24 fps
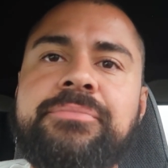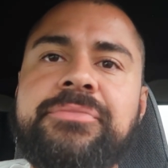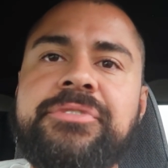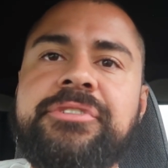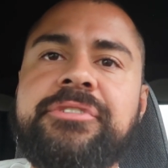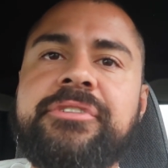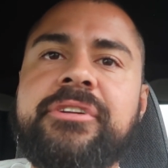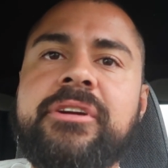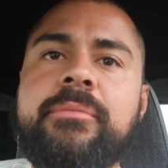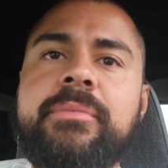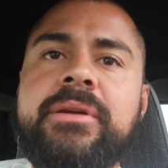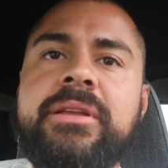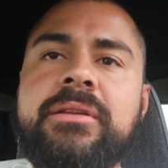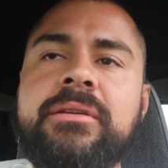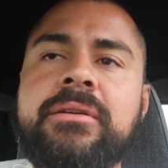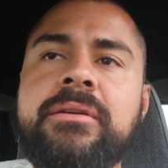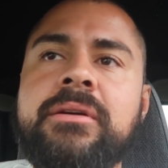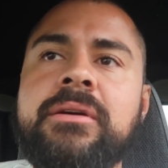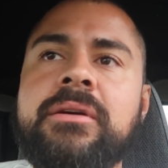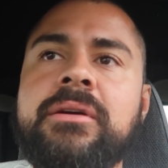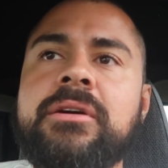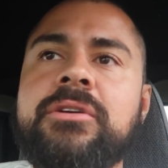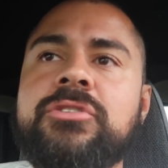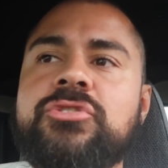You know what I mean?
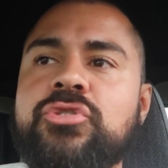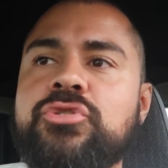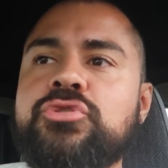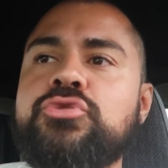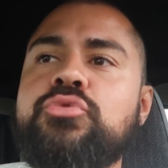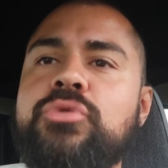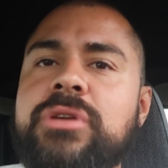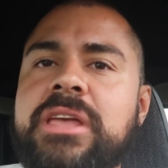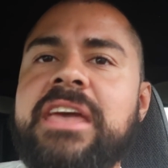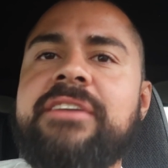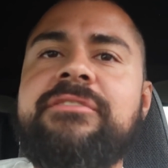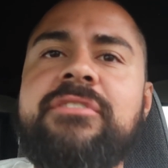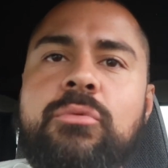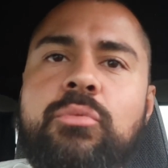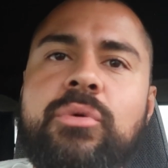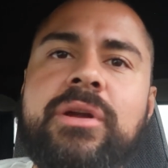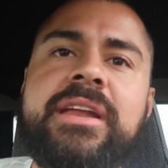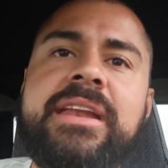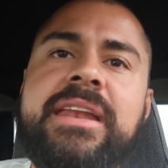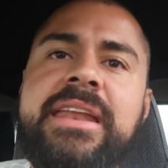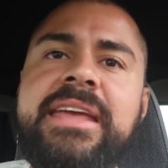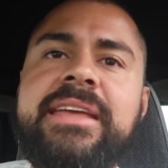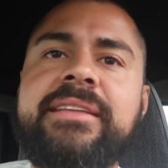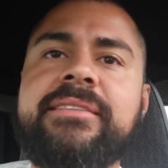So you give it what
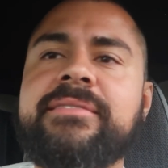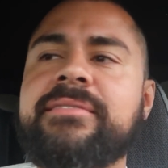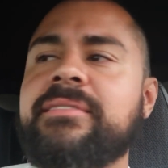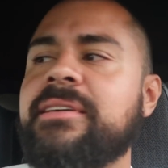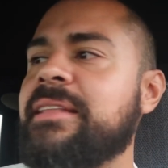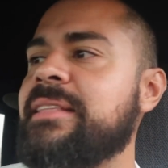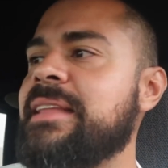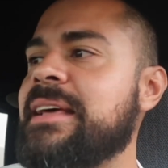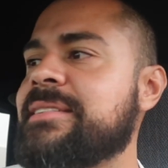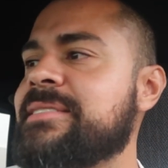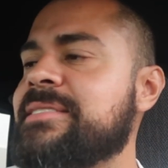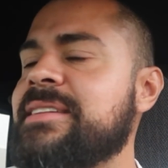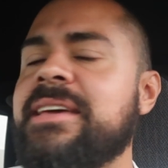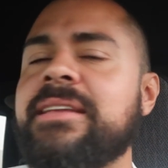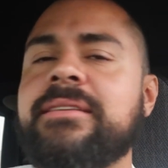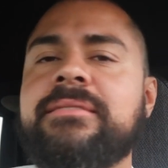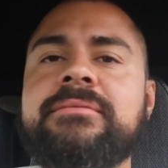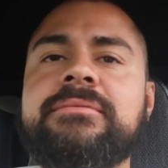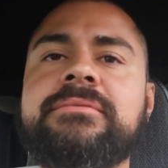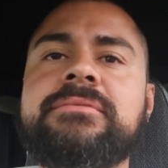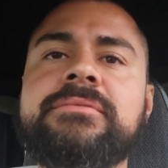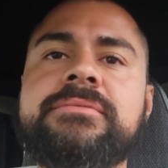it needs, and that's it.